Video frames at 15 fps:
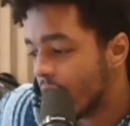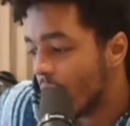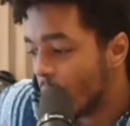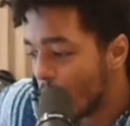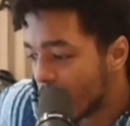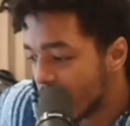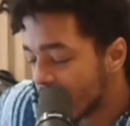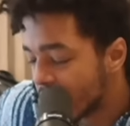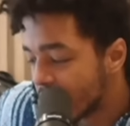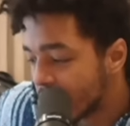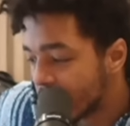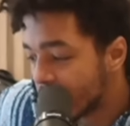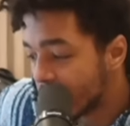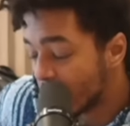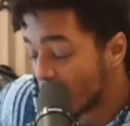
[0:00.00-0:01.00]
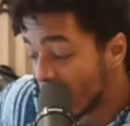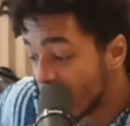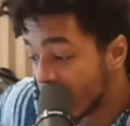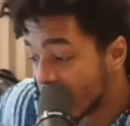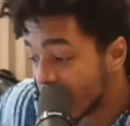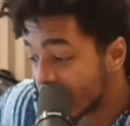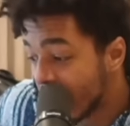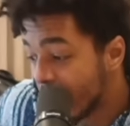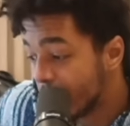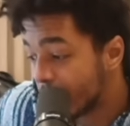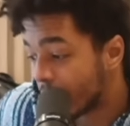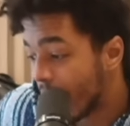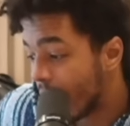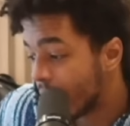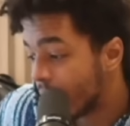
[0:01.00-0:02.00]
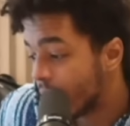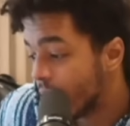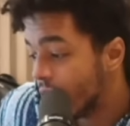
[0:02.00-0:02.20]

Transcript: Within the same breath,